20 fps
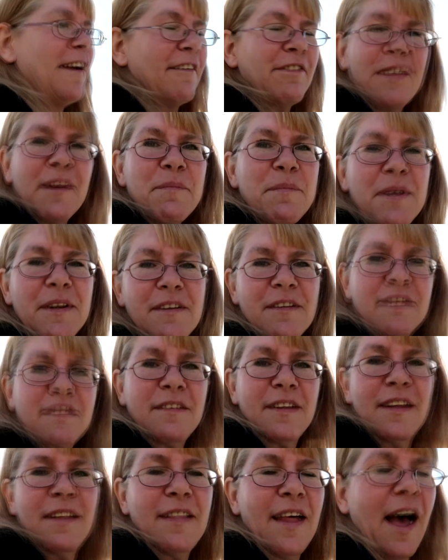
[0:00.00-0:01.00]
If somebody
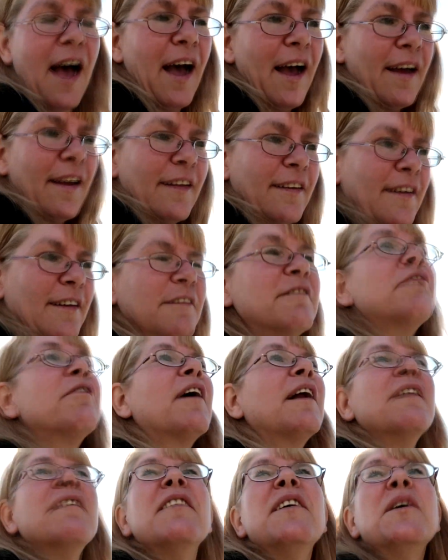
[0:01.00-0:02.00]
just did that in
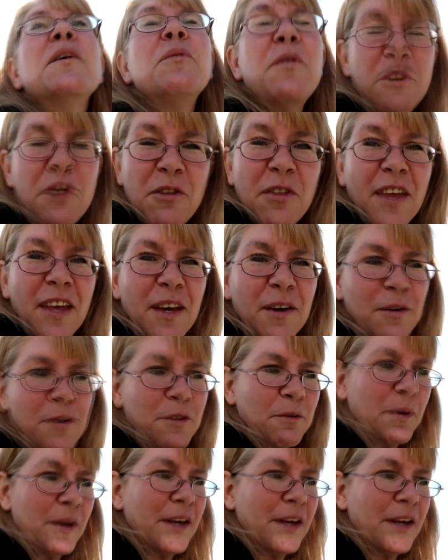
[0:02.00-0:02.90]
front of you, would you think it was